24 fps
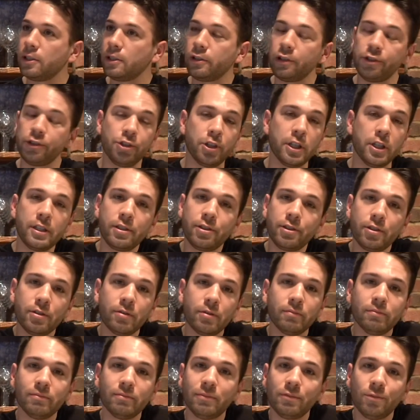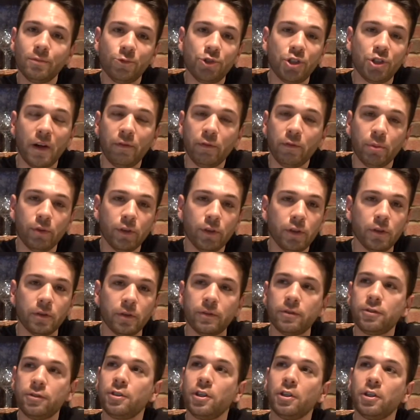she's chef
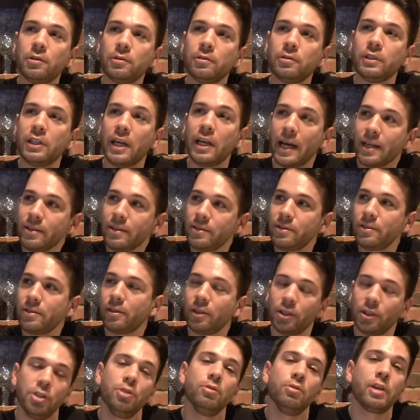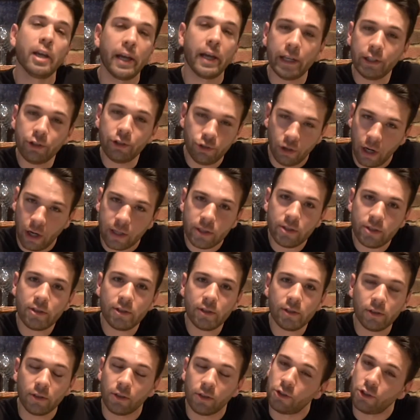approved. So yes, you can
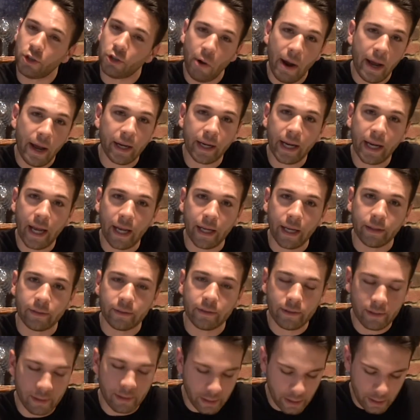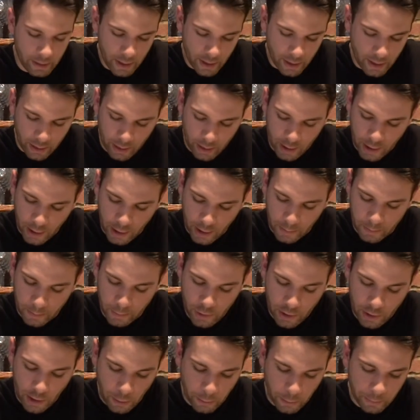trust Joanna Gaines.
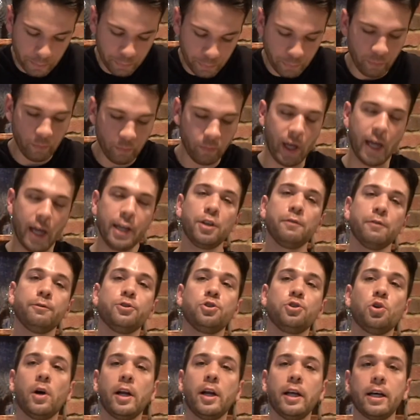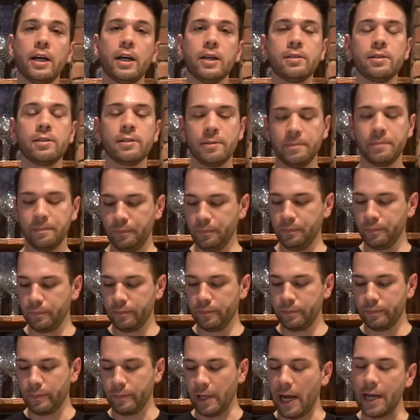So thank you for joining us.
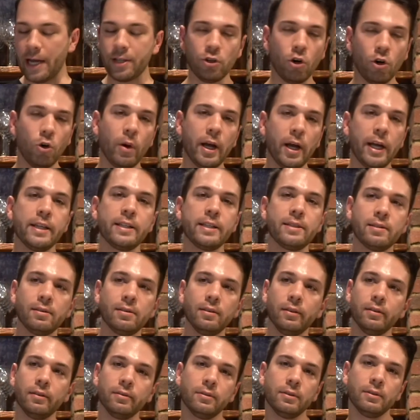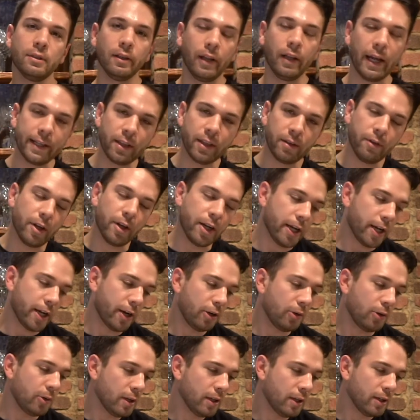As always, like the
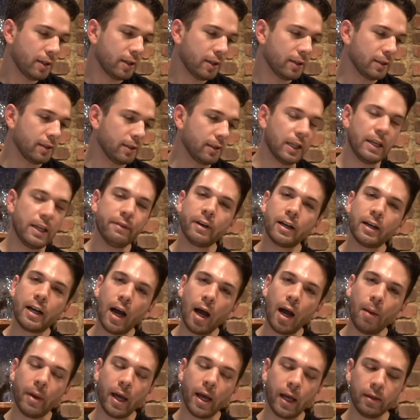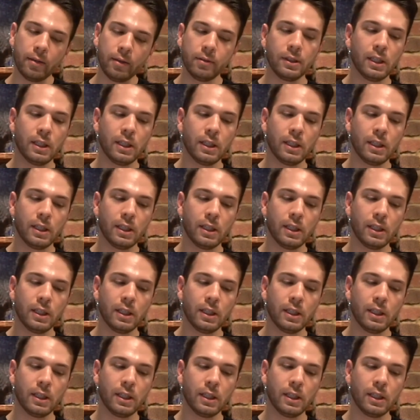video, leave a comment,